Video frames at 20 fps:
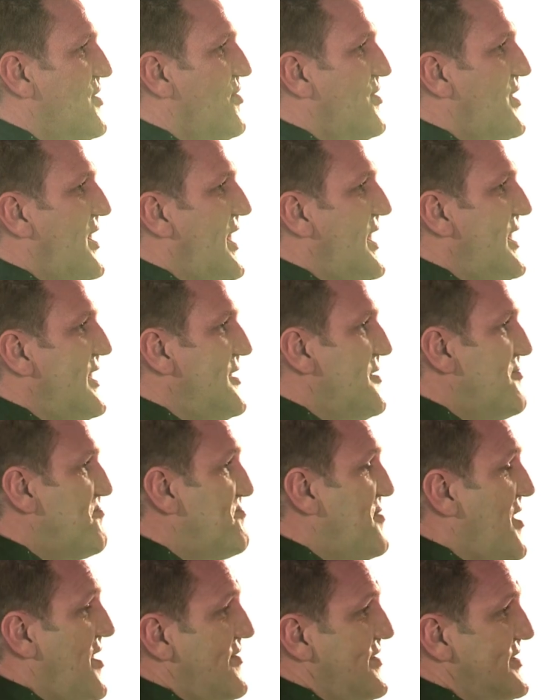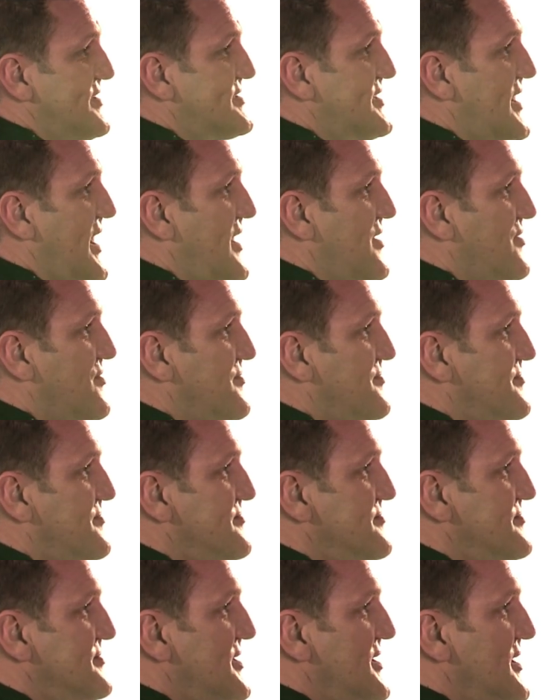on a borough scale.
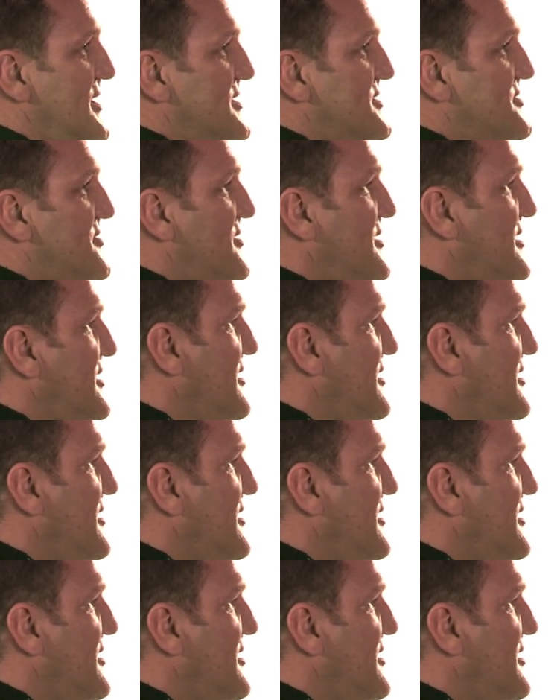We kind of call